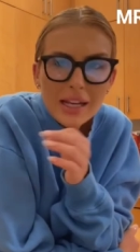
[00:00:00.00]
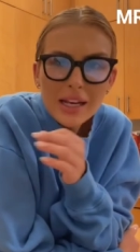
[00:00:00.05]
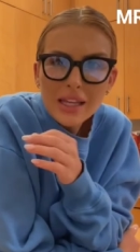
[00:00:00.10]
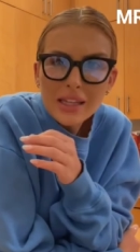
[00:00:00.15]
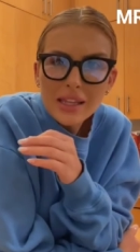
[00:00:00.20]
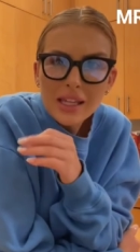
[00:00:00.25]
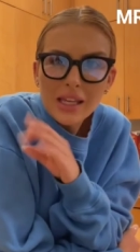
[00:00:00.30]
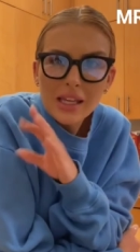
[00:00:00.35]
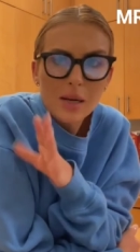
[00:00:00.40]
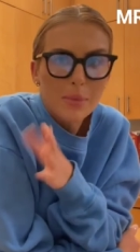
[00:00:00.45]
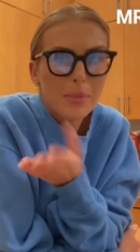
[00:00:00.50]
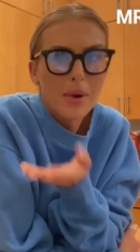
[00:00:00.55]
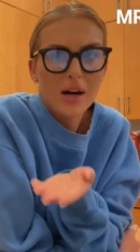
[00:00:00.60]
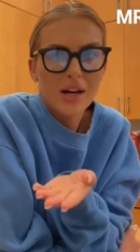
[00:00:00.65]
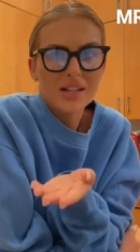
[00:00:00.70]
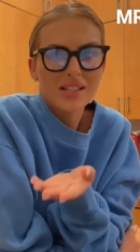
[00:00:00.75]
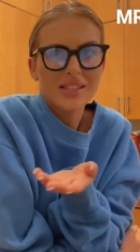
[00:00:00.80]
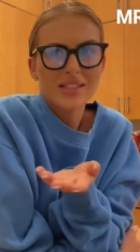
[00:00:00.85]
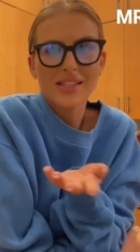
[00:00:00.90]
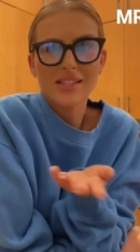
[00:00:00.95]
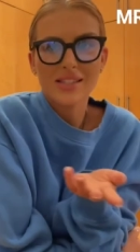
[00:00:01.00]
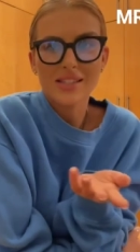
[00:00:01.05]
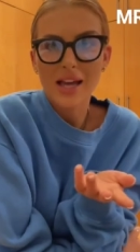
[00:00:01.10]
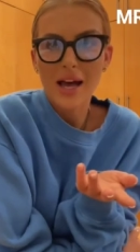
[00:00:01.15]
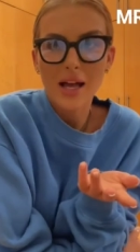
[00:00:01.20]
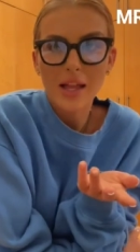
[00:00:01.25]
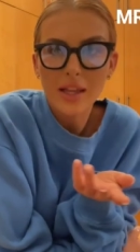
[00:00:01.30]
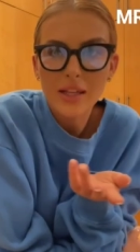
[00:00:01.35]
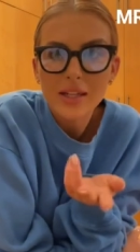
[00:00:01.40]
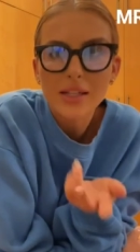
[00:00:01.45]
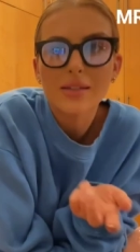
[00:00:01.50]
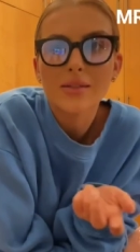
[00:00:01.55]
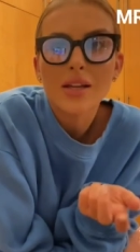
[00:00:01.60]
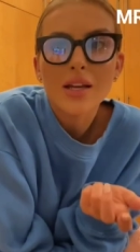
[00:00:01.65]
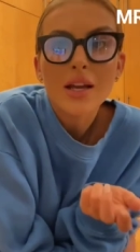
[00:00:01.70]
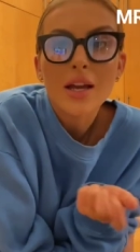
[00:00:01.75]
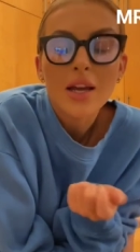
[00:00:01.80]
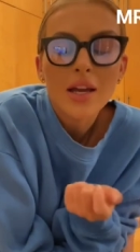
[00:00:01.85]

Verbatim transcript: I think, in a pasta salad and